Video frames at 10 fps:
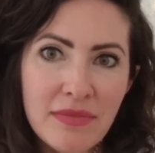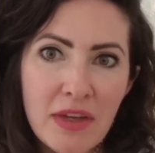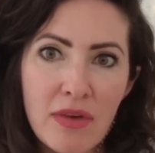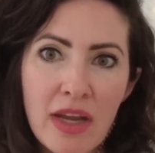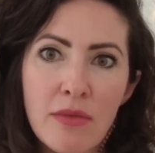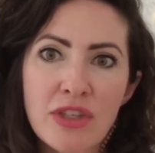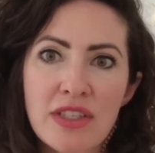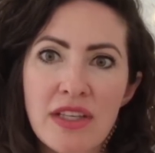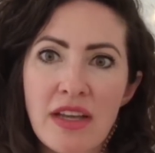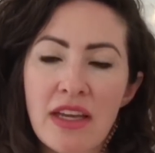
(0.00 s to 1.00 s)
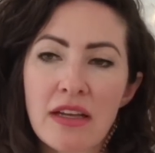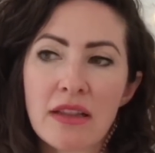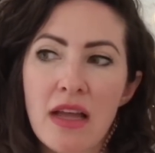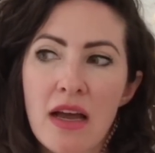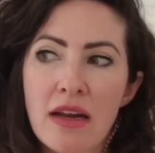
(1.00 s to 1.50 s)
Right? Which is, I think, a
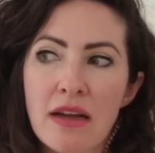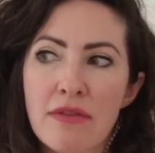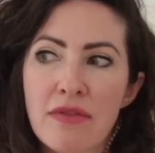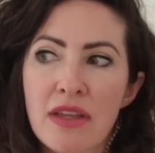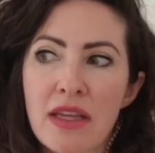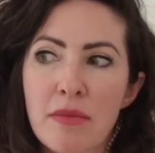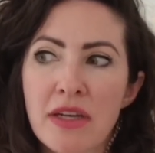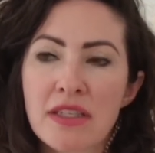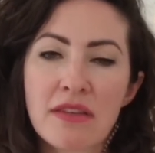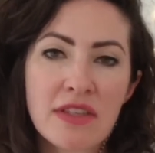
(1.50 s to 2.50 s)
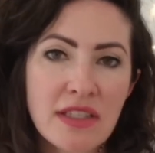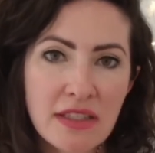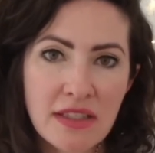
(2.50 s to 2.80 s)
lot of the positivistic